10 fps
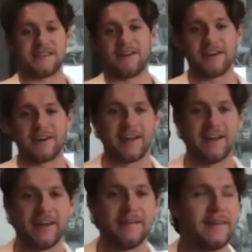You're kind
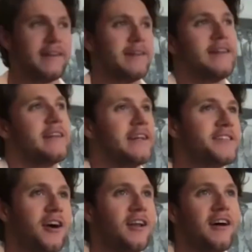of, it's
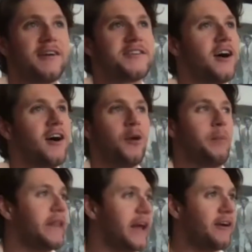all up
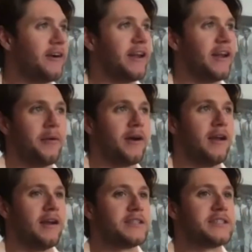in the air right now with all
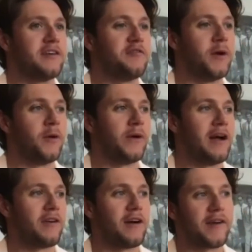of this stuff. But
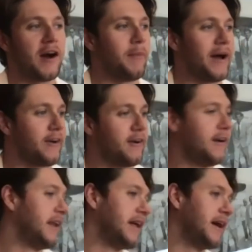whenever I've got a banger,
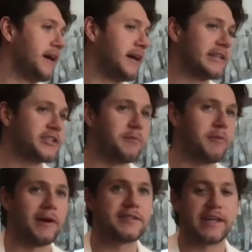I'll try my
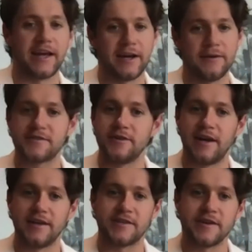best to get it out as soon as.